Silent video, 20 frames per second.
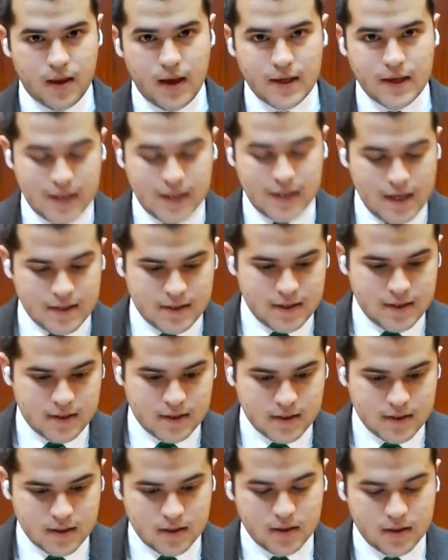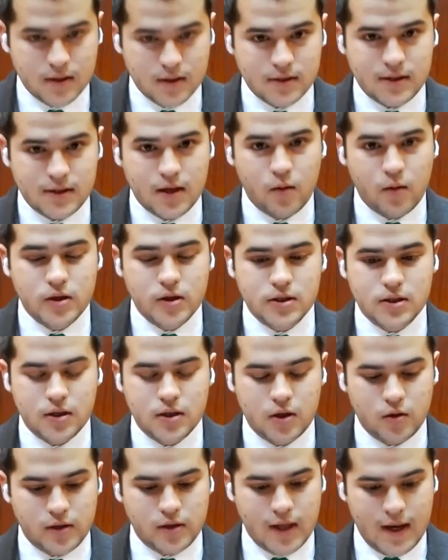Excellencies, distinguished
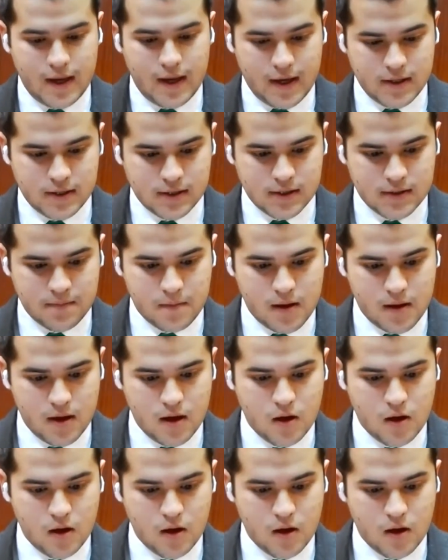youth delegates,